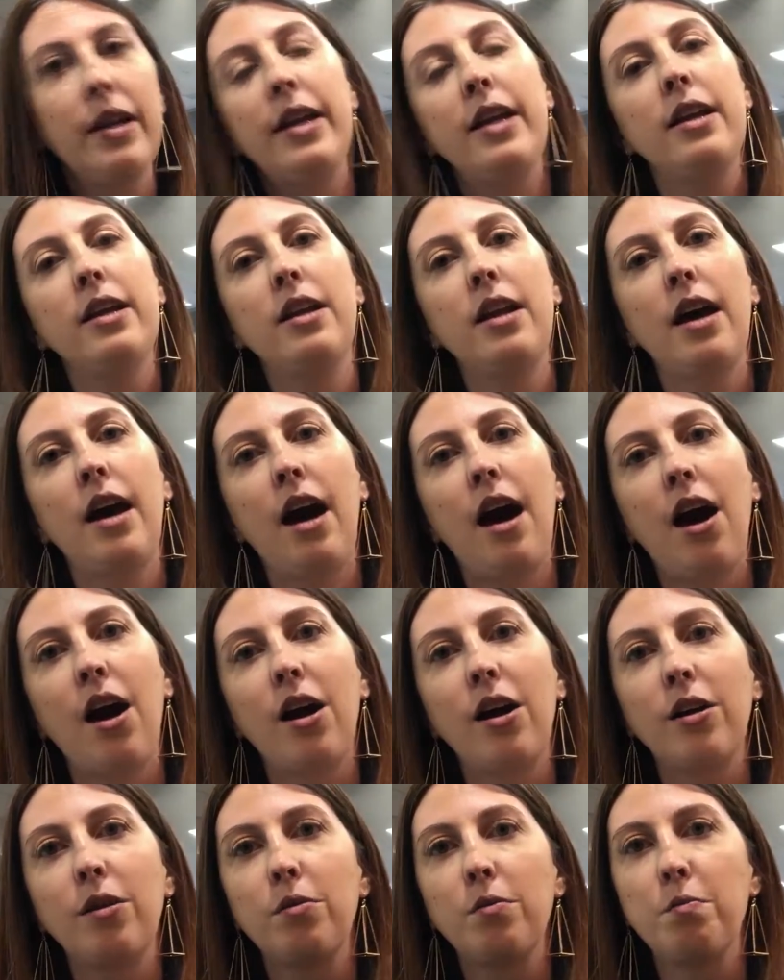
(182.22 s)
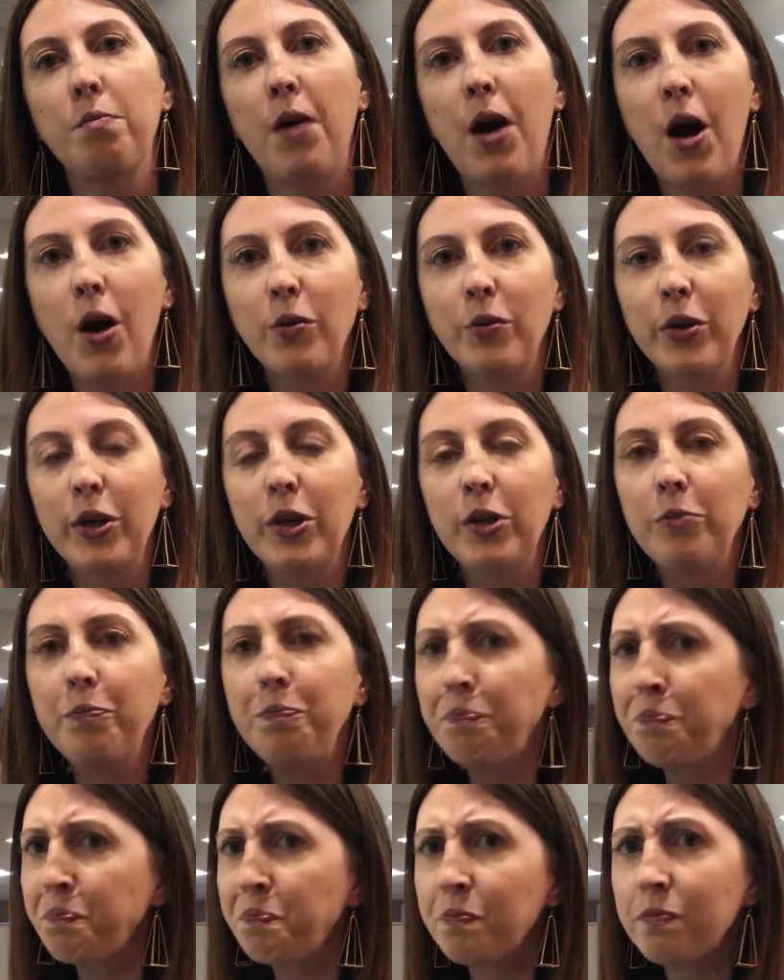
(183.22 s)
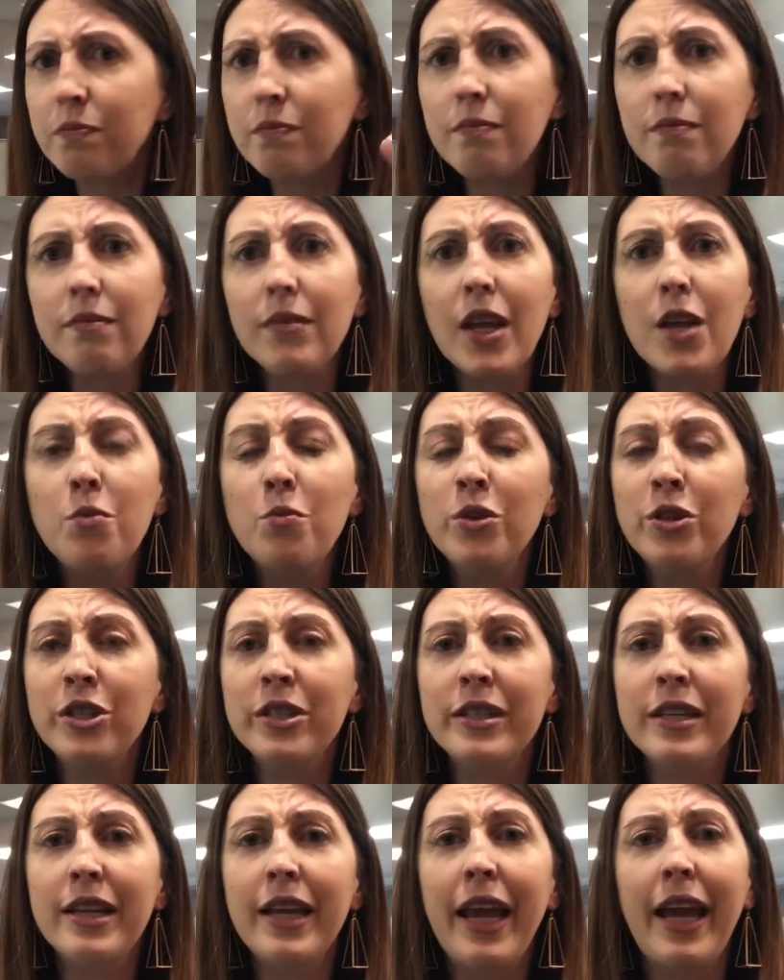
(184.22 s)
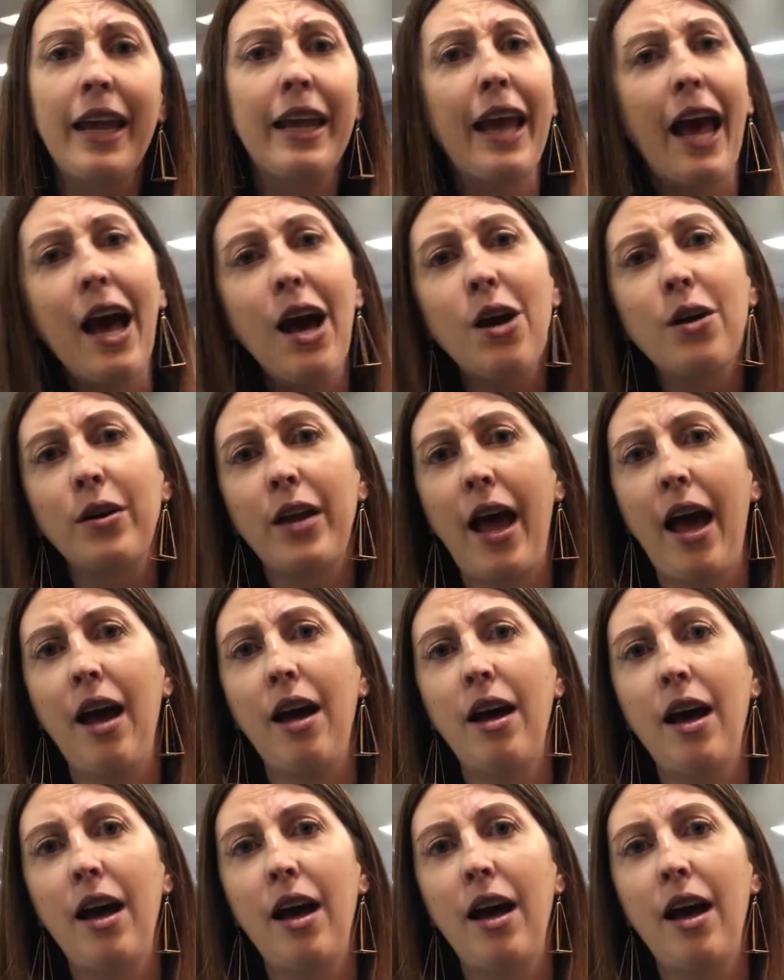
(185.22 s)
in our ballroom and we're just gonna hang out.